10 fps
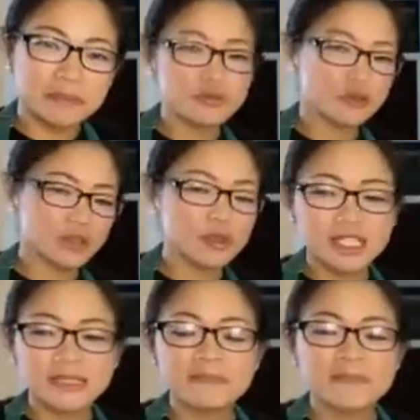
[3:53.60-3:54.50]
Not eat
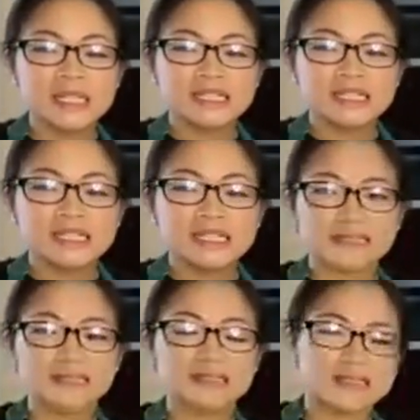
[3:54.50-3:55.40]
beef for that
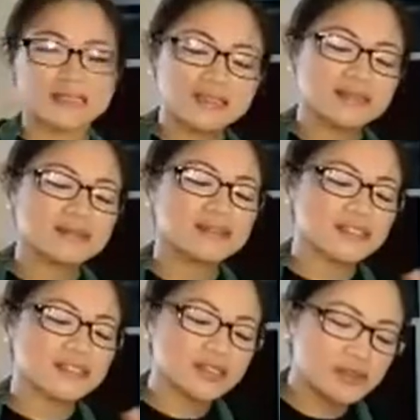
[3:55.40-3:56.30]
weekend
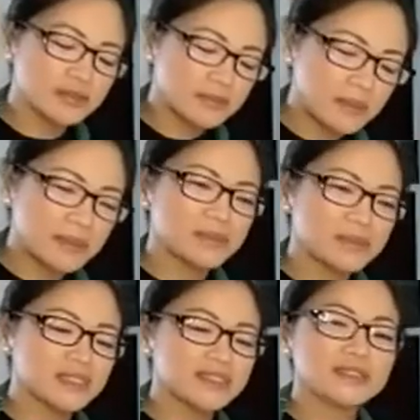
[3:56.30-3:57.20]
just to
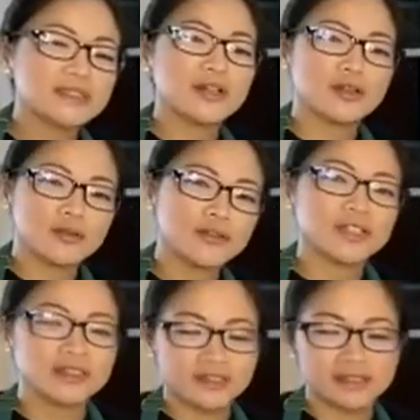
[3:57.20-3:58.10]
remembrance of
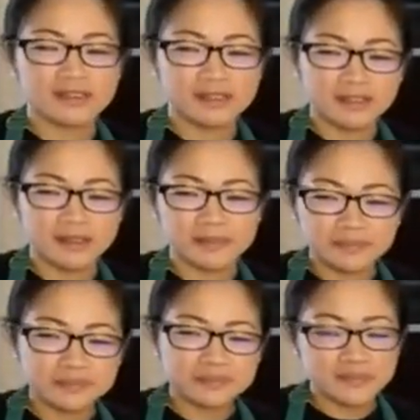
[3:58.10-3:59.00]
the um,
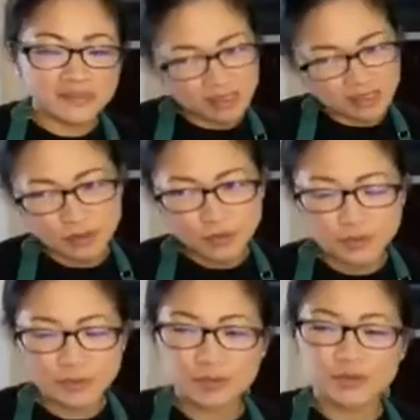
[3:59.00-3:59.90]

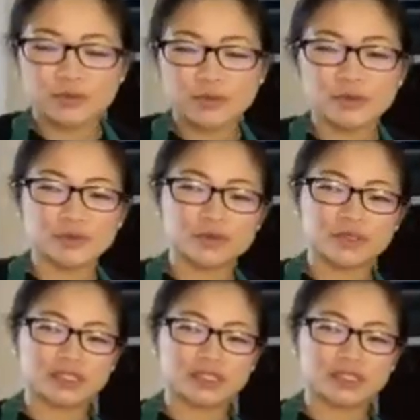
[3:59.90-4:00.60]
to to